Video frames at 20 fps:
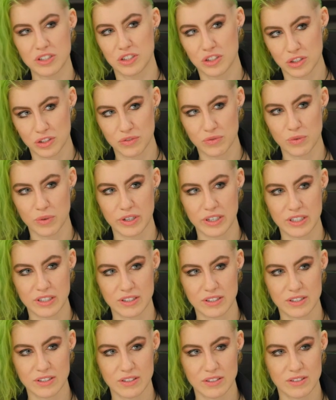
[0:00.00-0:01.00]
is just a
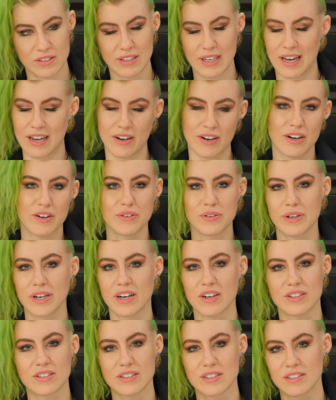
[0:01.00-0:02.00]
voice. I don't know. Who
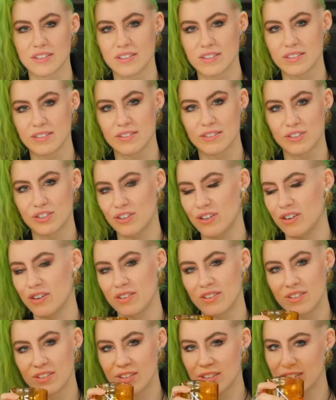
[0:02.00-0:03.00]
cares? Sure.
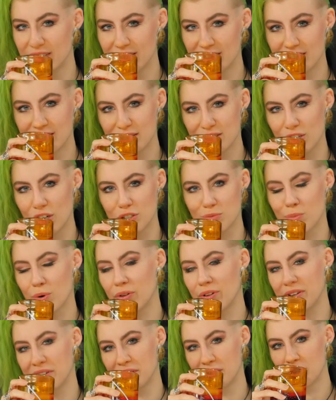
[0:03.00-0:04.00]
It's Josh
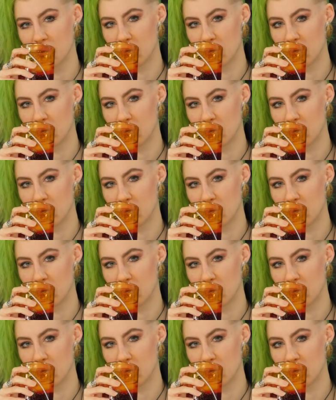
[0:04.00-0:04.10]
Brolin.